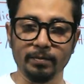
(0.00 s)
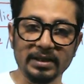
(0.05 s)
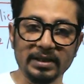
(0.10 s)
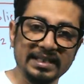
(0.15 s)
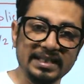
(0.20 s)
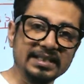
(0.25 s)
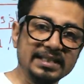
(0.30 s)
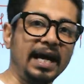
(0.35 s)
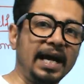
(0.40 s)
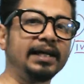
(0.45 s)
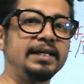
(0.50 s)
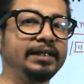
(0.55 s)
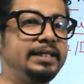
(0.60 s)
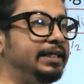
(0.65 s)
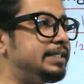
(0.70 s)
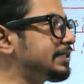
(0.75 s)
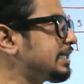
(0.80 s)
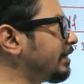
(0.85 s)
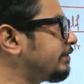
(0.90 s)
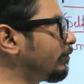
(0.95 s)
But these
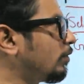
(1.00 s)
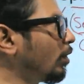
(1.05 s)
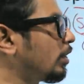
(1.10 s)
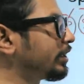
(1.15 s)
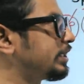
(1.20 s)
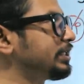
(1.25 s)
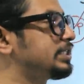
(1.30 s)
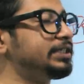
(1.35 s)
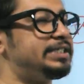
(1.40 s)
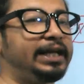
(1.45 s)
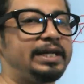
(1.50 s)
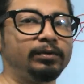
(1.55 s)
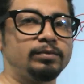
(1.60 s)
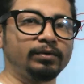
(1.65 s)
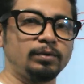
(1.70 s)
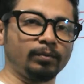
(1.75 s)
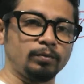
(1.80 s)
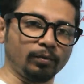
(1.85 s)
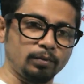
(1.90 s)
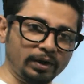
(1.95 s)
RNAs have origin
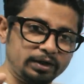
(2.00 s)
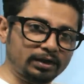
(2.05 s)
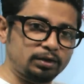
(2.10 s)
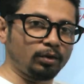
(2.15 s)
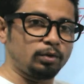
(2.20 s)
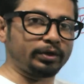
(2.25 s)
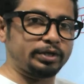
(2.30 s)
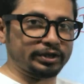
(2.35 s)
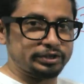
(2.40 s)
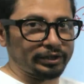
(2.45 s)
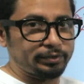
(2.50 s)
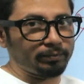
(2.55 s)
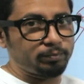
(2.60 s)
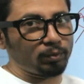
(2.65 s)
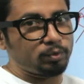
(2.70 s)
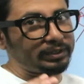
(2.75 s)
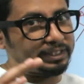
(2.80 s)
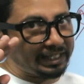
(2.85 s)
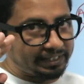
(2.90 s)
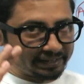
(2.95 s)
and work location,
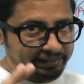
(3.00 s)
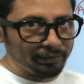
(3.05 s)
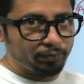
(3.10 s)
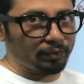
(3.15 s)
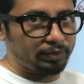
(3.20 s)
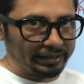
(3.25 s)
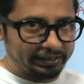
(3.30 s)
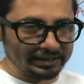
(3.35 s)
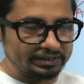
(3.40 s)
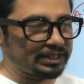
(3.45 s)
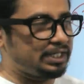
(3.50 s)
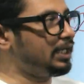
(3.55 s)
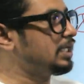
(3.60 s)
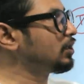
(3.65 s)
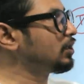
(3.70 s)
both are nucleus.